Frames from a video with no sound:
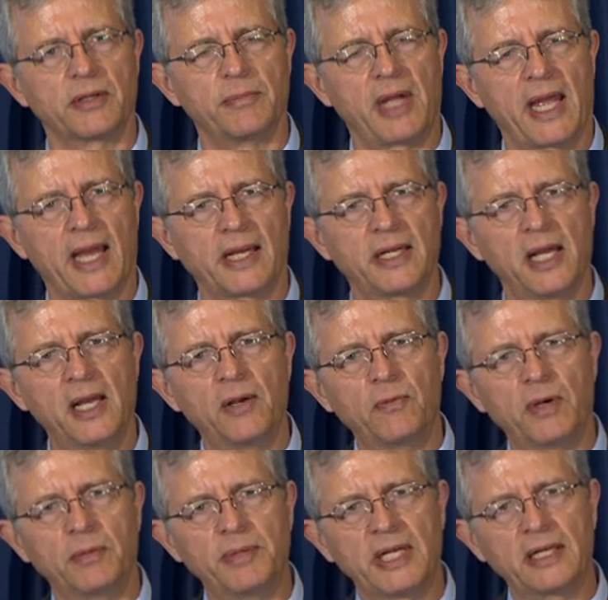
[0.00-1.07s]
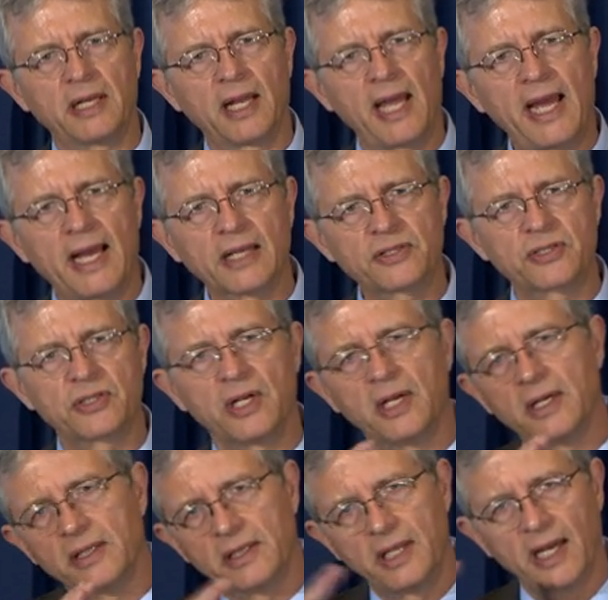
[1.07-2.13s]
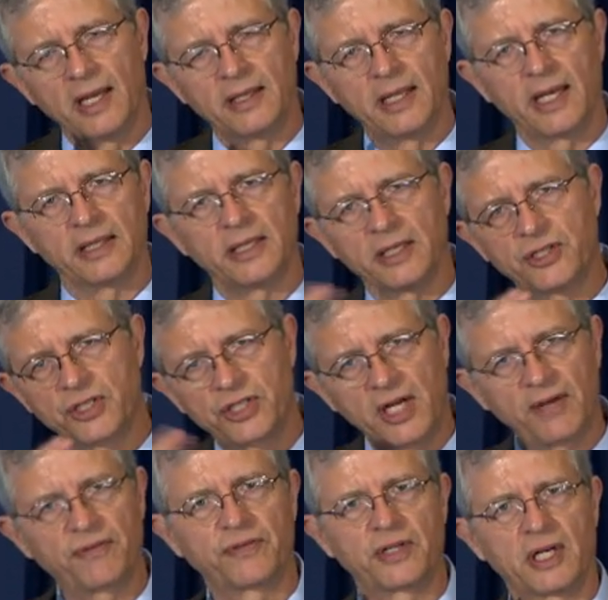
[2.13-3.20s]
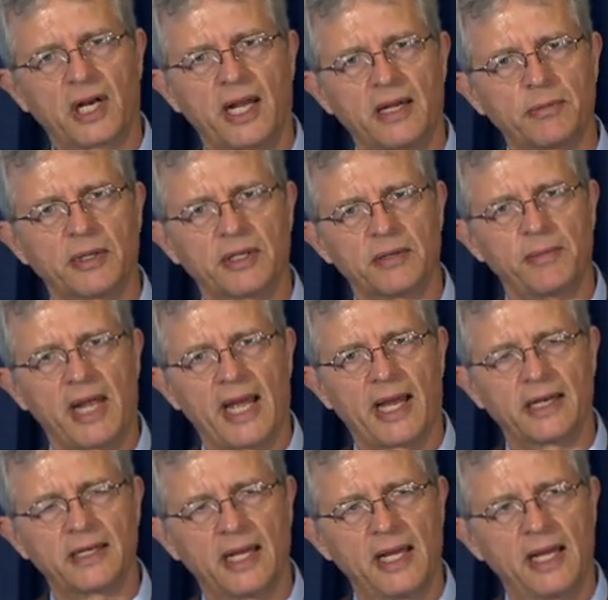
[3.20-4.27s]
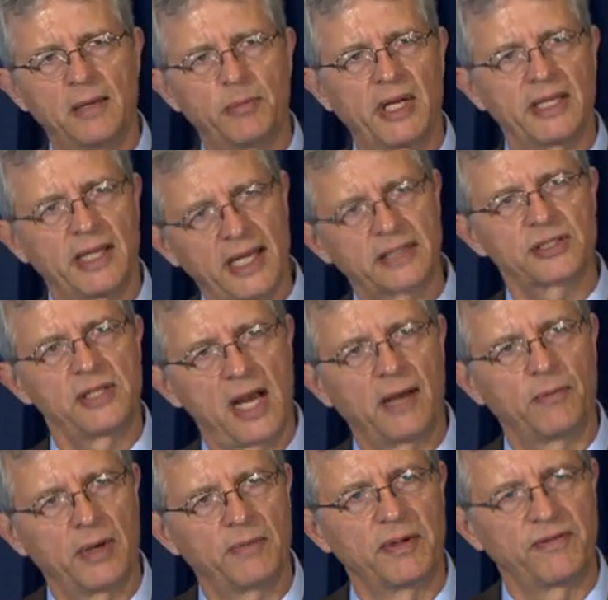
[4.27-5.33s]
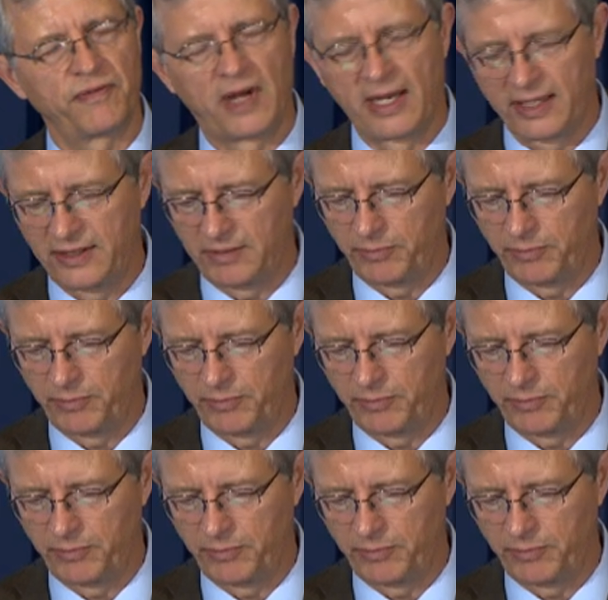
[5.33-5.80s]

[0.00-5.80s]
demand would be less th than the shift in labor demand, but that's not what we find